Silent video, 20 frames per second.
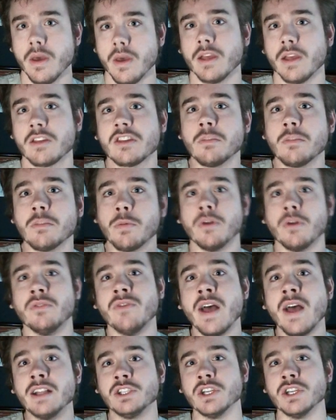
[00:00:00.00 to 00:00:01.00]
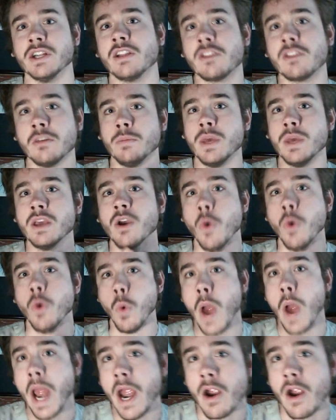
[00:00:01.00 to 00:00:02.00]
It's the prevention. It's the being
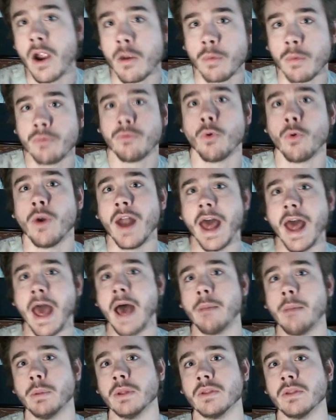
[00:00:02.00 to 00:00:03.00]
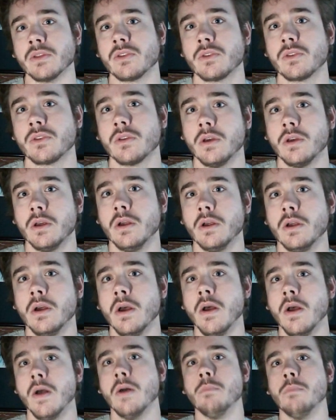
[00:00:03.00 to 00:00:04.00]
aware before it happens,
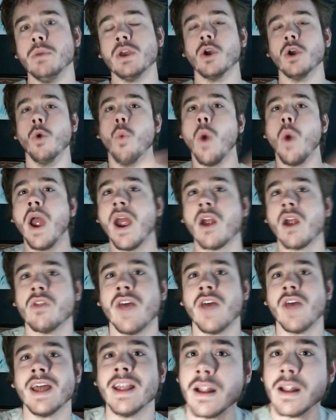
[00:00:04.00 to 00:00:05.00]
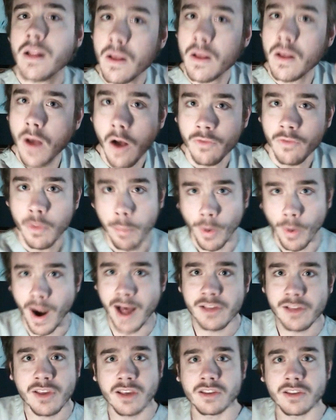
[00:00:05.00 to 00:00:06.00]
being aware that it of the
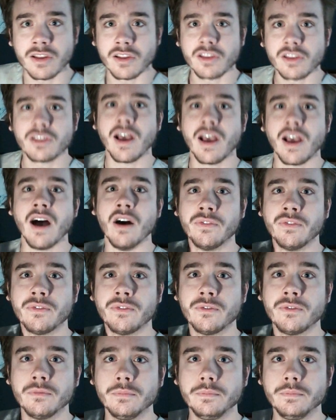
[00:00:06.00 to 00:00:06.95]
process itself.